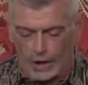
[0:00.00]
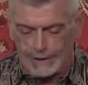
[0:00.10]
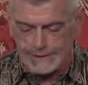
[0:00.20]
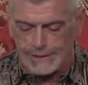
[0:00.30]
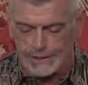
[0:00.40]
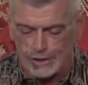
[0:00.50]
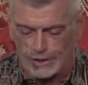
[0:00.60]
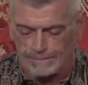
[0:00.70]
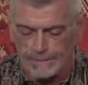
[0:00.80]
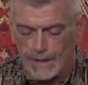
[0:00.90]
our
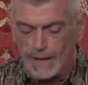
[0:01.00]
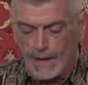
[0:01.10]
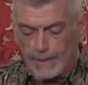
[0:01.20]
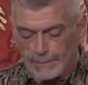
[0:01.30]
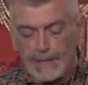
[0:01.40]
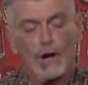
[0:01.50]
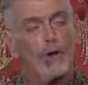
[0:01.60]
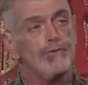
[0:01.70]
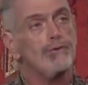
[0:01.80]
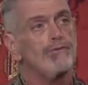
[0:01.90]
attention. But I
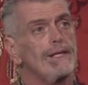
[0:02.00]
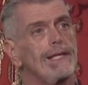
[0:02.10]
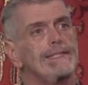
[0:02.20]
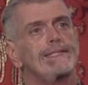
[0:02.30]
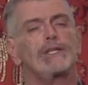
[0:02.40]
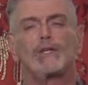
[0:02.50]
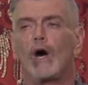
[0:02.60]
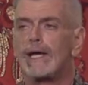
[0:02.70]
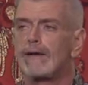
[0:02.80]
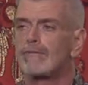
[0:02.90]
also realize that
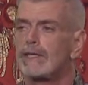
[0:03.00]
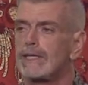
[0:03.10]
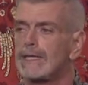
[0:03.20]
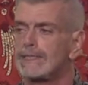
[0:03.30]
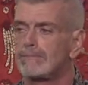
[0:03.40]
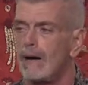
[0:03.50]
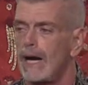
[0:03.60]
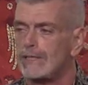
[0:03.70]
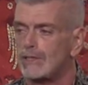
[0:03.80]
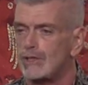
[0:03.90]
not everything is
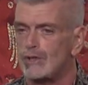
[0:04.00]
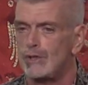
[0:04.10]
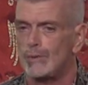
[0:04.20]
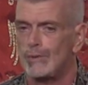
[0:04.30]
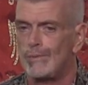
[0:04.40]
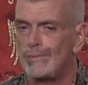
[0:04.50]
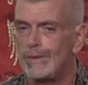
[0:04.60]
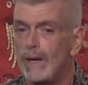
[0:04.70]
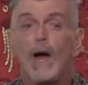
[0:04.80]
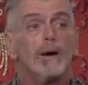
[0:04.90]
mine to do.
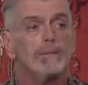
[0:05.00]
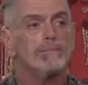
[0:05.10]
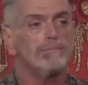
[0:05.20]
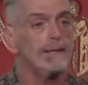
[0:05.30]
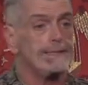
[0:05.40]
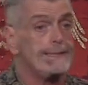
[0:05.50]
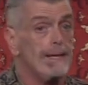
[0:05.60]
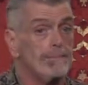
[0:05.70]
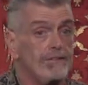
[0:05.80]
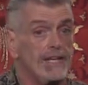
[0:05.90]
But
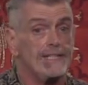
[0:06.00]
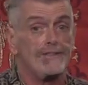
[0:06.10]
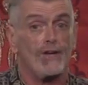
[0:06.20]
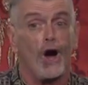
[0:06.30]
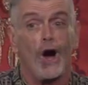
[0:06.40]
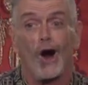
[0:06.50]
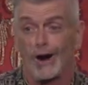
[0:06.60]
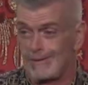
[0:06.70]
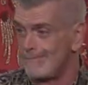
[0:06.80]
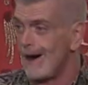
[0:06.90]
some things
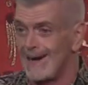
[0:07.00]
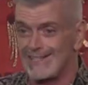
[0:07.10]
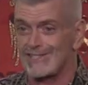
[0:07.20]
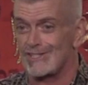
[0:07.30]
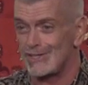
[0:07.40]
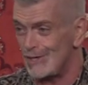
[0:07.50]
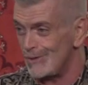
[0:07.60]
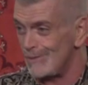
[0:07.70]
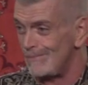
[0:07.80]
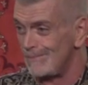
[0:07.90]
are mine to
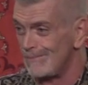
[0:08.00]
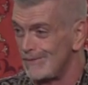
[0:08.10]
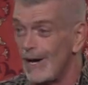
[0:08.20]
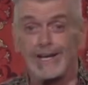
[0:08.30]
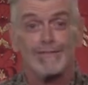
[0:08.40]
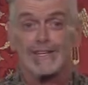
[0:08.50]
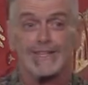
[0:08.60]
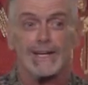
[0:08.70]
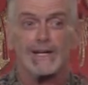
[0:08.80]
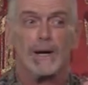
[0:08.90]
do. Not
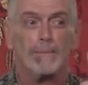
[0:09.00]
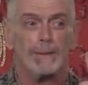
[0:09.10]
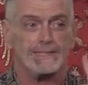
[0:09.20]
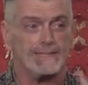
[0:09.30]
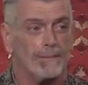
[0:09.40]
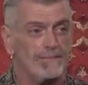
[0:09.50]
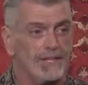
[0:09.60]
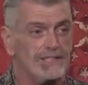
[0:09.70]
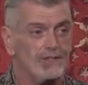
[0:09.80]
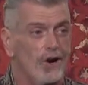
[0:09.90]
everything, but some
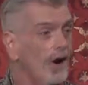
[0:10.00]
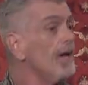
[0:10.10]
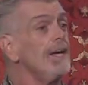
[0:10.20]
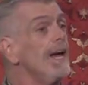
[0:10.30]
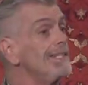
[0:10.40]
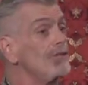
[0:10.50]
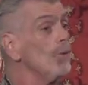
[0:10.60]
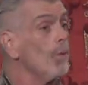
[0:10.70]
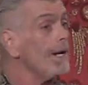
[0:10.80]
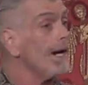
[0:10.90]
things are. And so
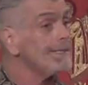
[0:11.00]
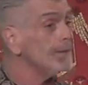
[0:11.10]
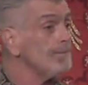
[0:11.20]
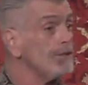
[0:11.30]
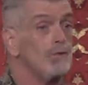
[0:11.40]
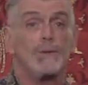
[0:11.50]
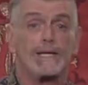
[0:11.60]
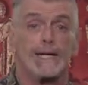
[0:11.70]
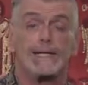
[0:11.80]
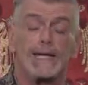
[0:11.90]
what I simply do
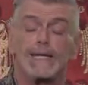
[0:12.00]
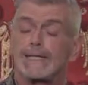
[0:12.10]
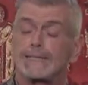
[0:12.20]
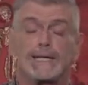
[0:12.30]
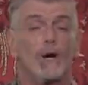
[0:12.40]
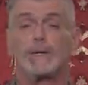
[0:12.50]
again and again is I say,